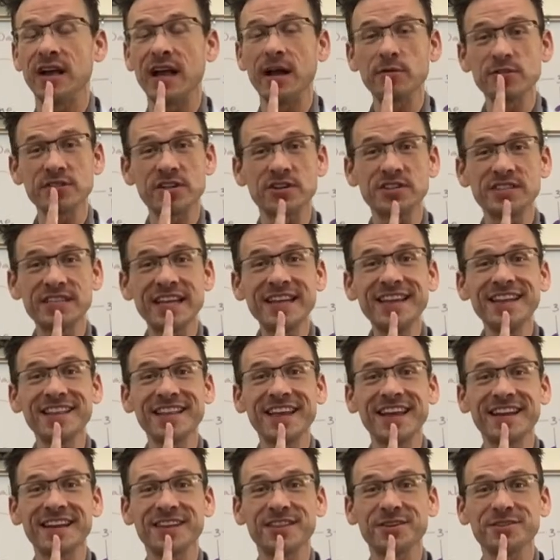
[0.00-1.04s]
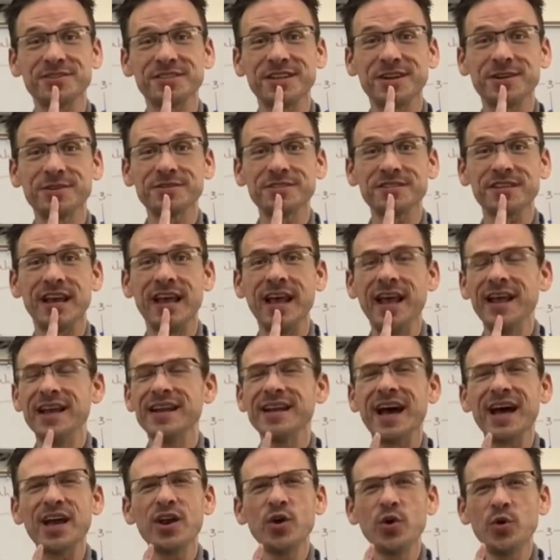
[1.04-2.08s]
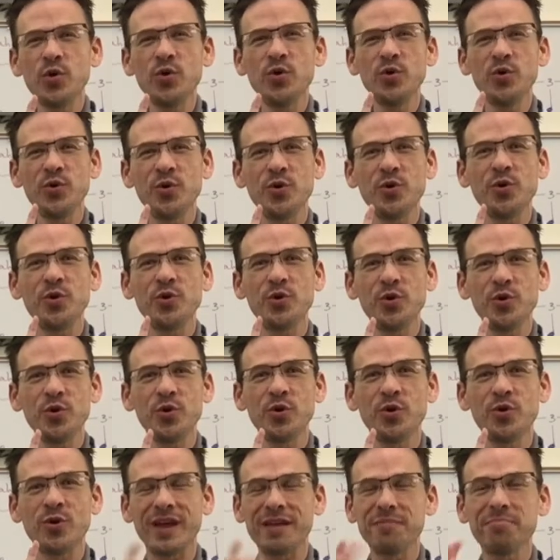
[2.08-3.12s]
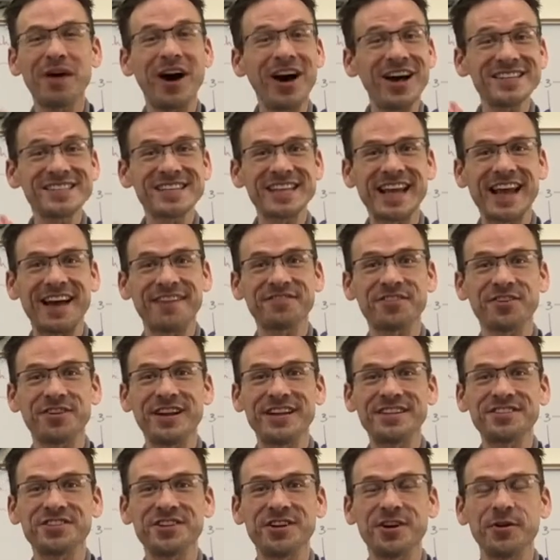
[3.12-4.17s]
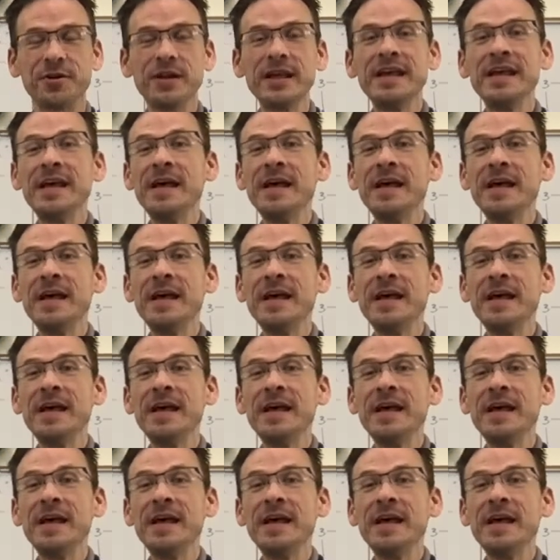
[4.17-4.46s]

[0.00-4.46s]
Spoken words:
I was articulating those notes, not hoo, and pausing after each note,